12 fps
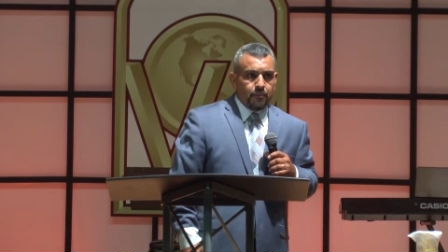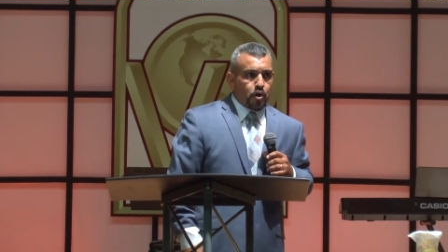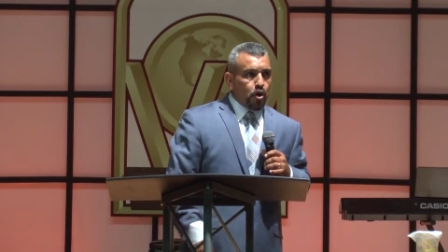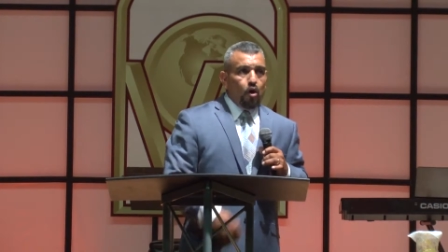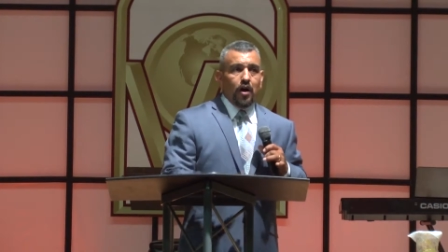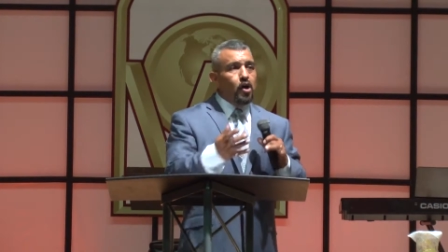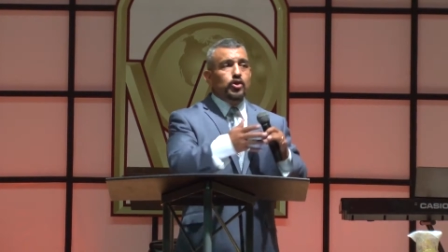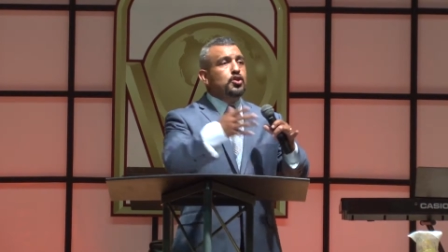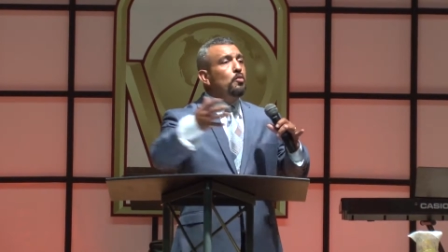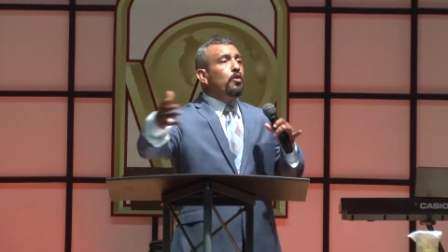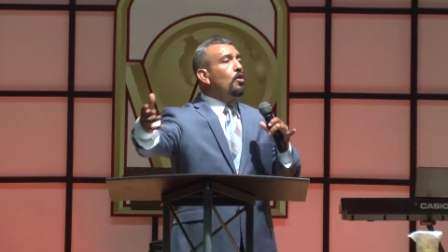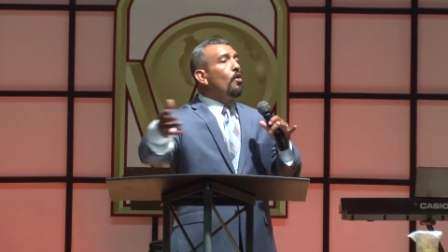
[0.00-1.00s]
or else
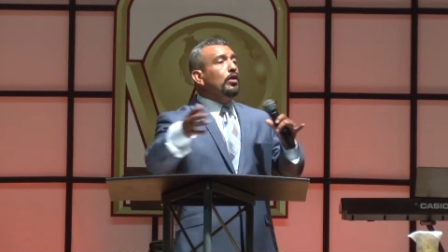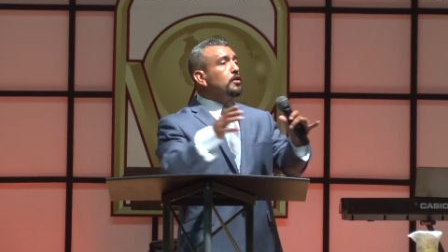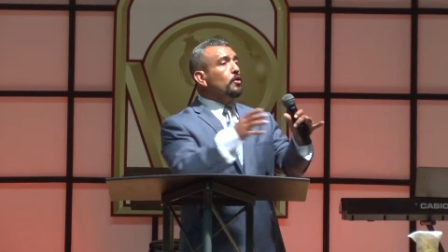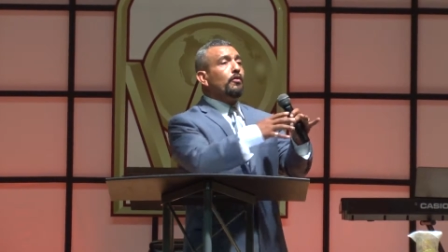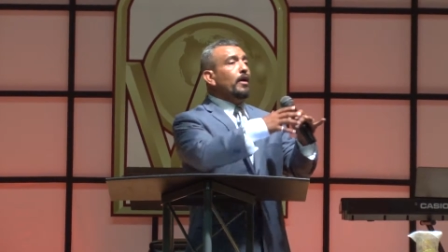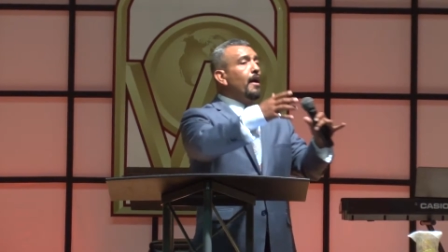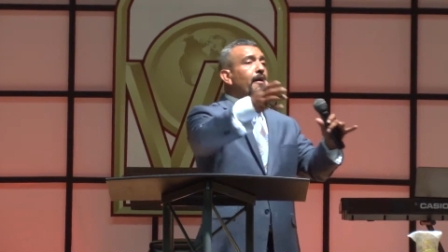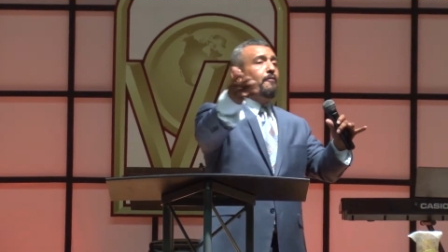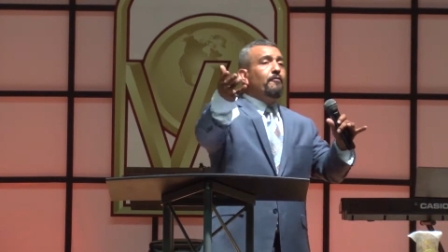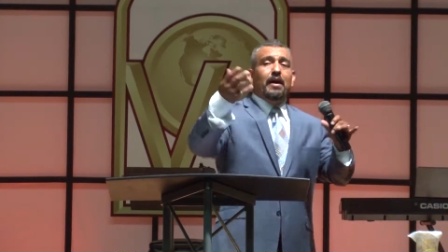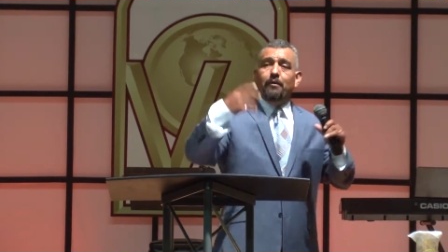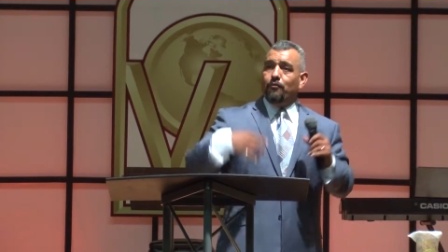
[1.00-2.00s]
you will go through
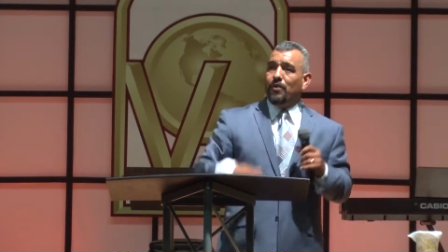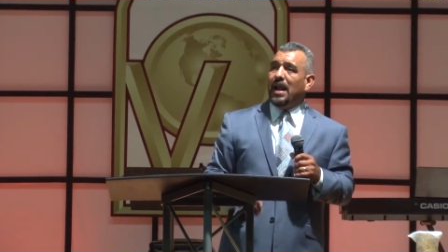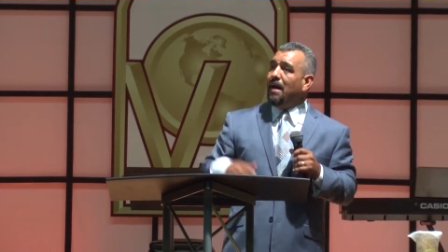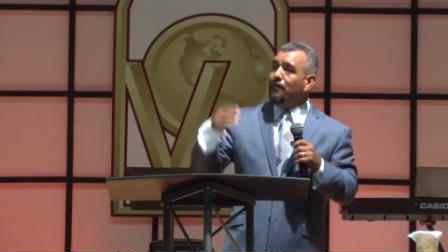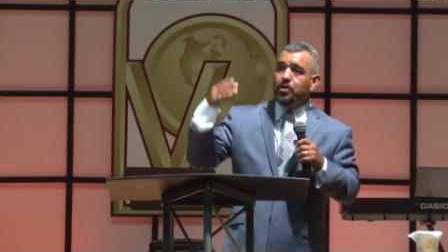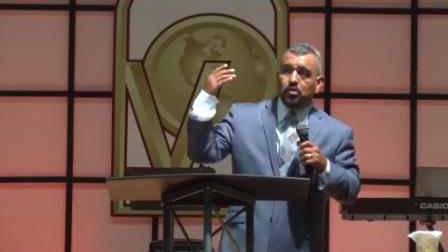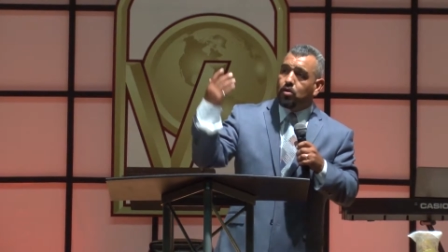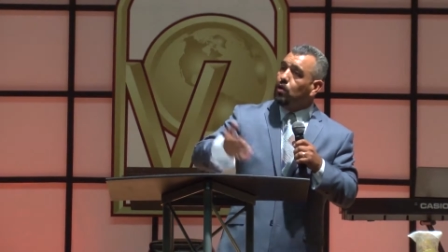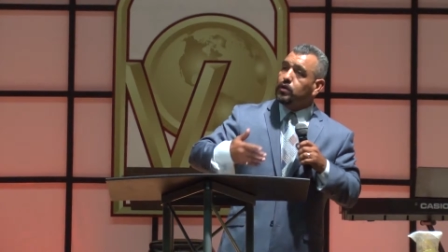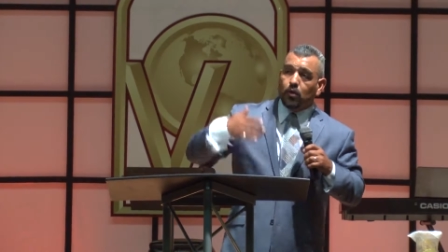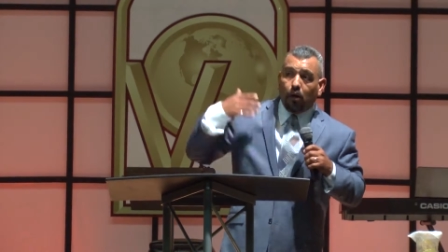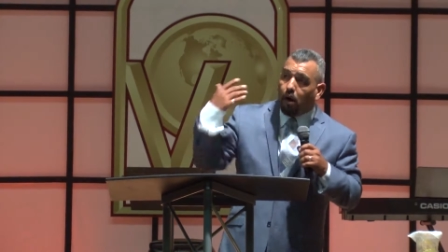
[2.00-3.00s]
whatever you go
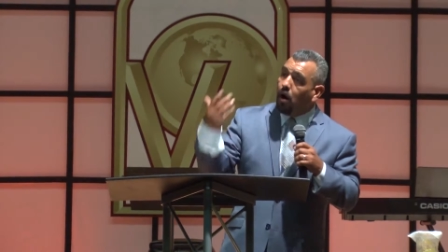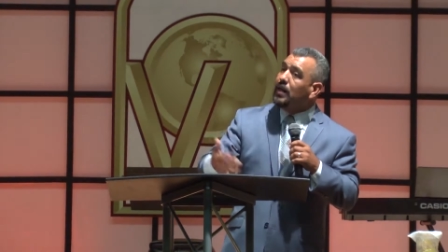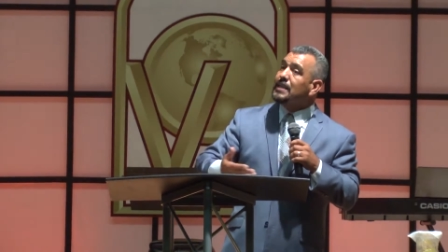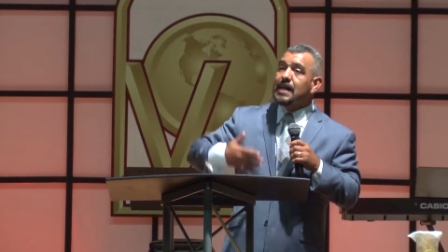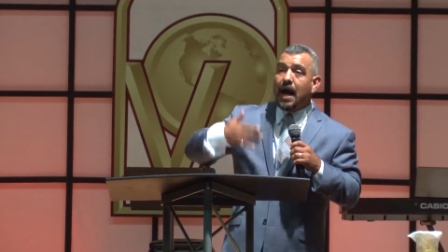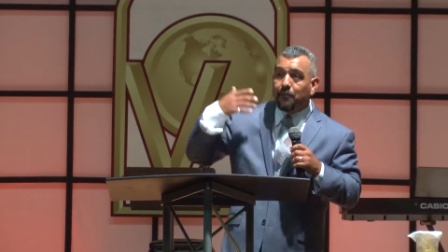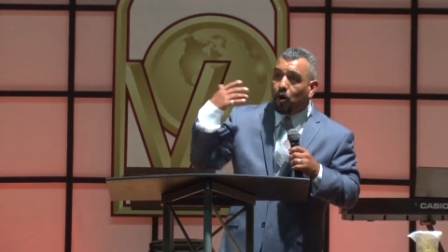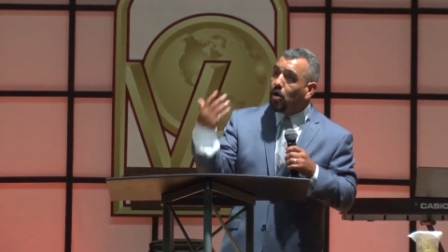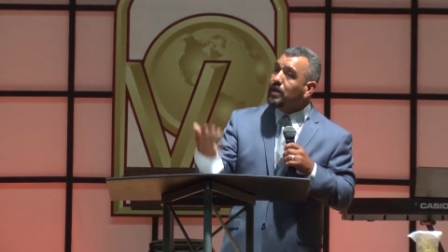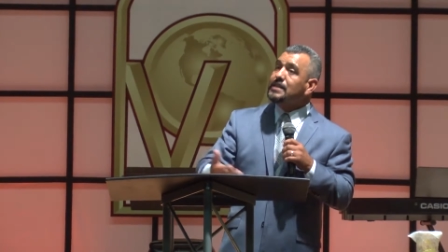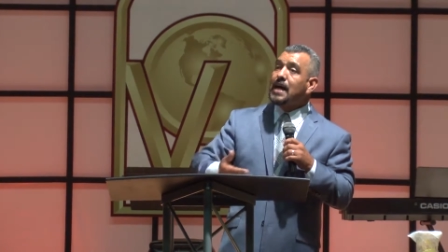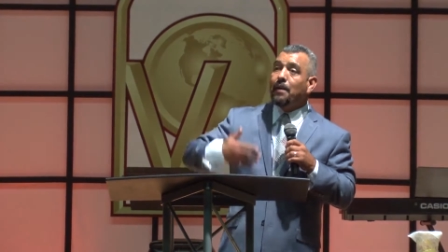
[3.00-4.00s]
through all the time, all
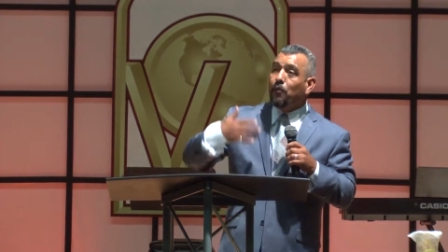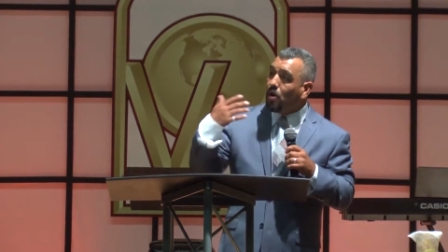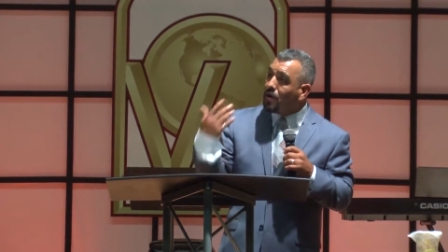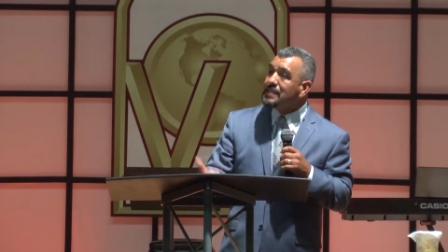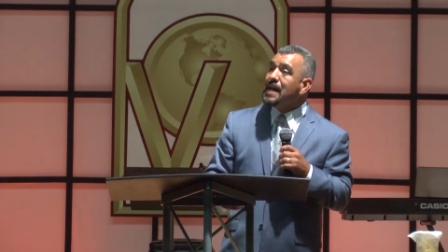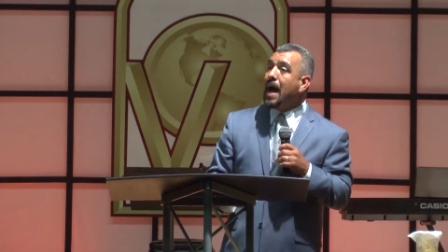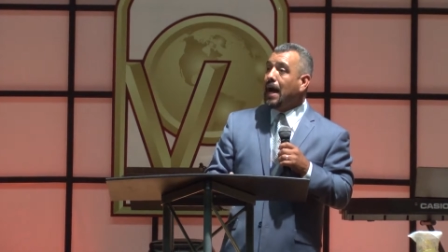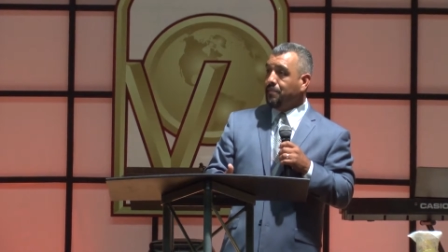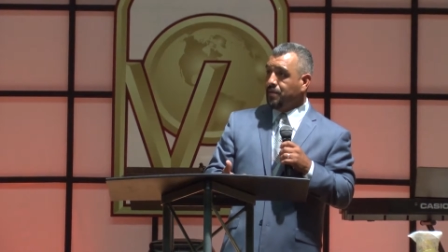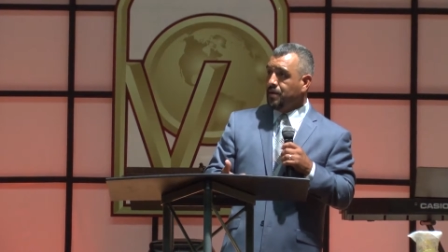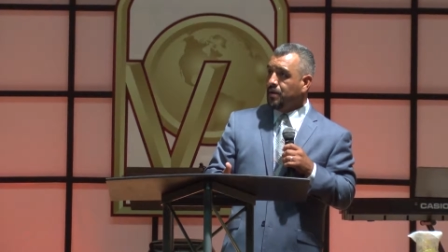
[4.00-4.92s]
the time, all the time.